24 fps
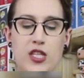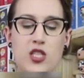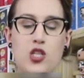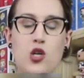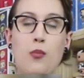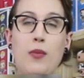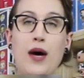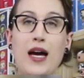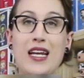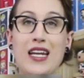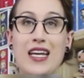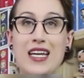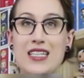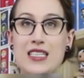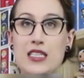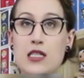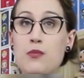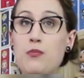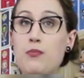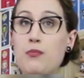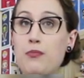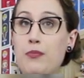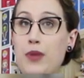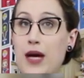So mine
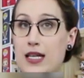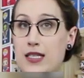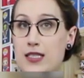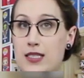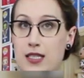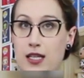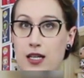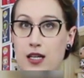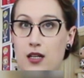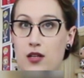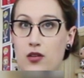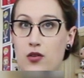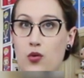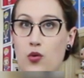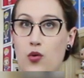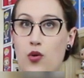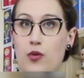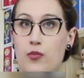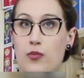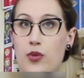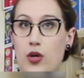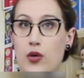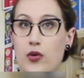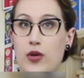isn't busted
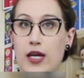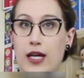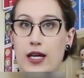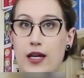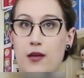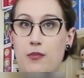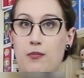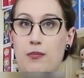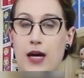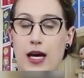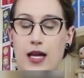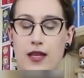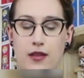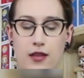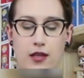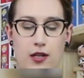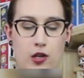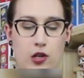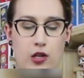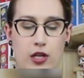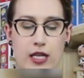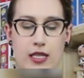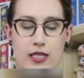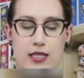or broken, but
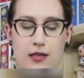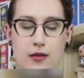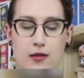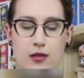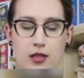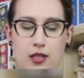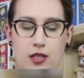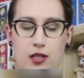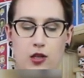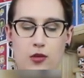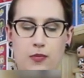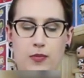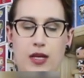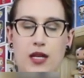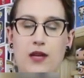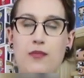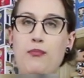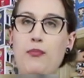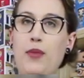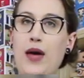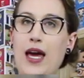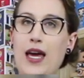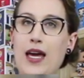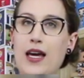there is a little bit
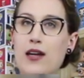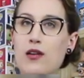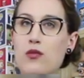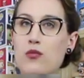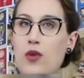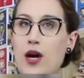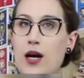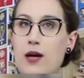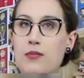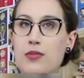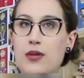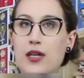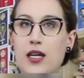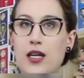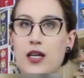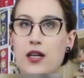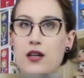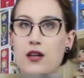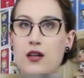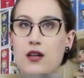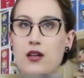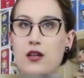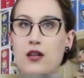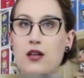of paint rub
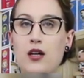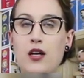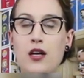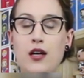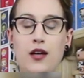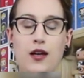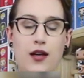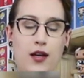here.